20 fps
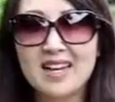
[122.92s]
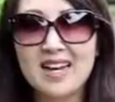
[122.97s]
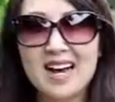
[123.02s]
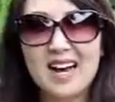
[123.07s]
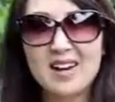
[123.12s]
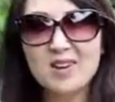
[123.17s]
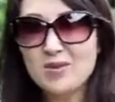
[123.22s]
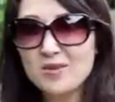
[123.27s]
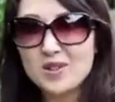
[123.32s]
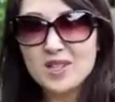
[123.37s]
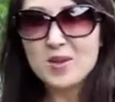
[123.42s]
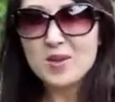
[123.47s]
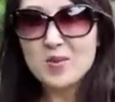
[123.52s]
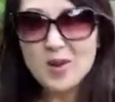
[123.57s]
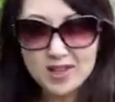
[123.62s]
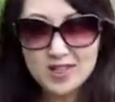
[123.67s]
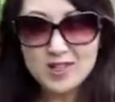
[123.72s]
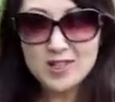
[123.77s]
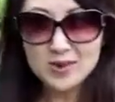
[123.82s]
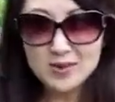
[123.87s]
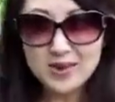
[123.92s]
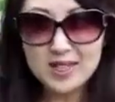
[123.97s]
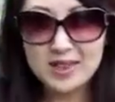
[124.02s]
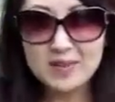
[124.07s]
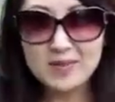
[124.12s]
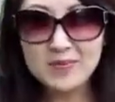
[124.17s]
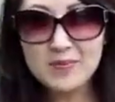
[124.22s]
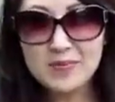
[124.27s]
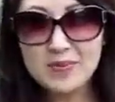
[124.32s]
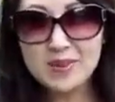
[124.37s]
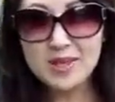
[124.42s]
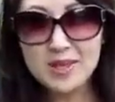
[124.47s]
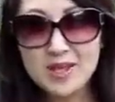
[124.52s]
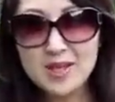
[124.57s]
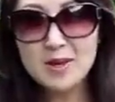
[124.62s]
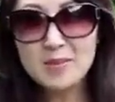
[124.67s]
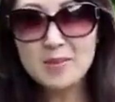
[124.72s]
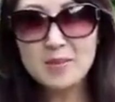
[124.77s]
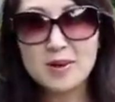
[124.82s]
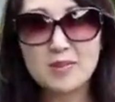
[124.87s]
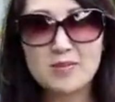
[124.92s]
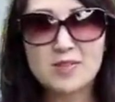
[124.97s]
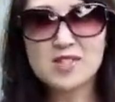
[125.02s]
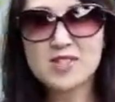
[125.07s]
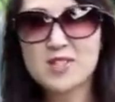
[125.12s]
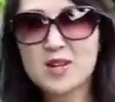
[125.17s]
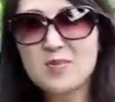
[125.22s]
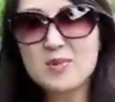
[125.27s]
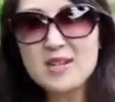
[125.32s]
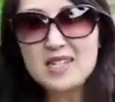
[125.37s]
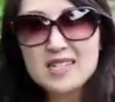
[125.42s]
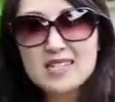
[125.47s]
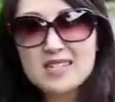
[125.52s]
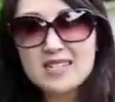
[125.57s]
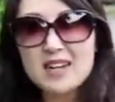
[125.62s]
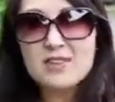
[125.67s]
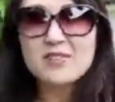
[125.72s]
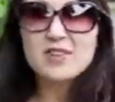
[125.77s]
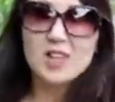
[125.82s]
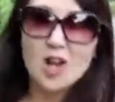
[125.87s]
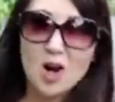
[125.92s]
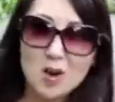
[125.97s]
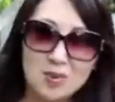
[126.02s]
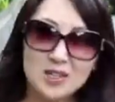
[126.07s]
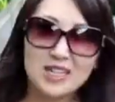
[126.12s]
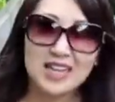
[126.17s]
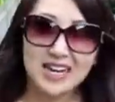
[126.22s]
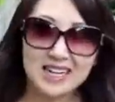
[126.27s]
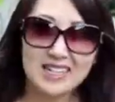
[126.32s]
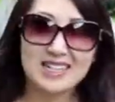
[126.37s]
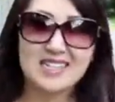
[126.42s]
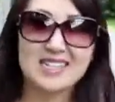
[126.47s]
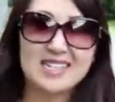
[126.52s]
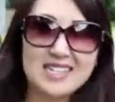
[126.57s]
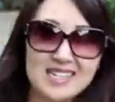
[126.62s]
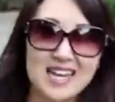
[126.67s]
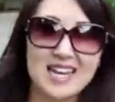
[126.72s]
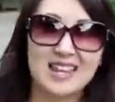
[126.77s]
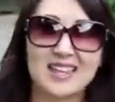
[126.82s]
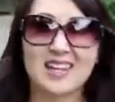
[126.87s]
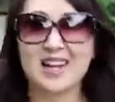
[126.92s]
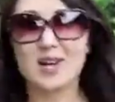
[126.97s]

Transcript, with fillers: I don't really want to do it, but for some reason I feel obligated to say that